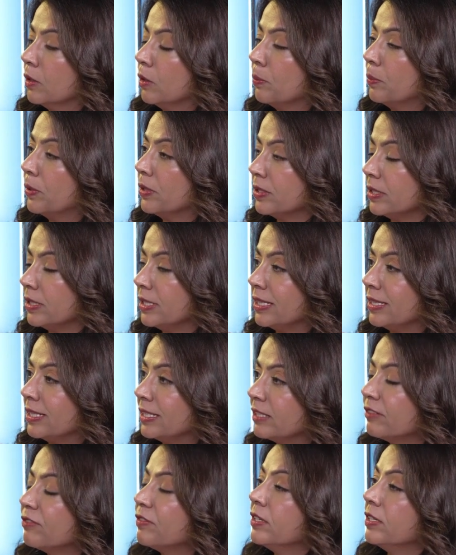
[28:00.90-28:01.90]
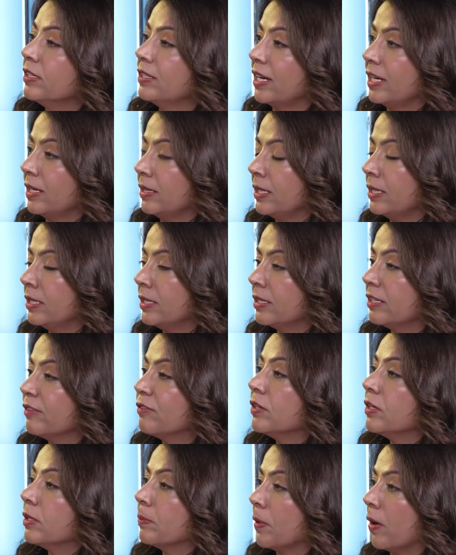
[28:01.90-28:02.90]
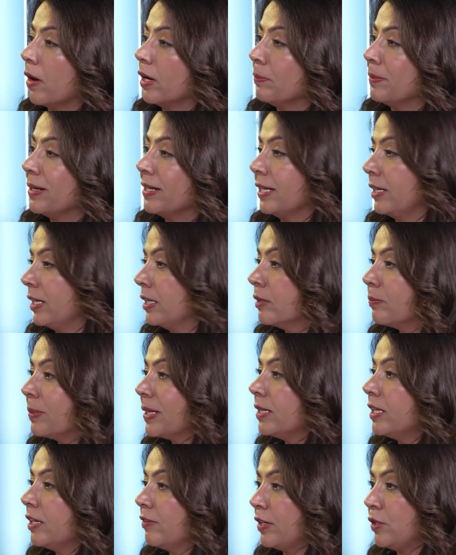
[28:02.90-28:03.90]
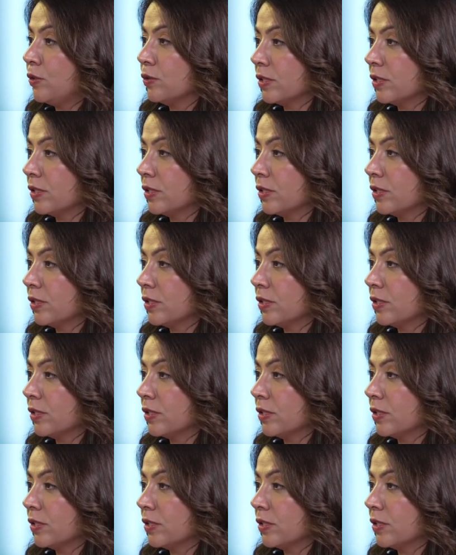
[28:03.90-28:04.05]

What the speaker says: person in the different department? Like in the beginning when you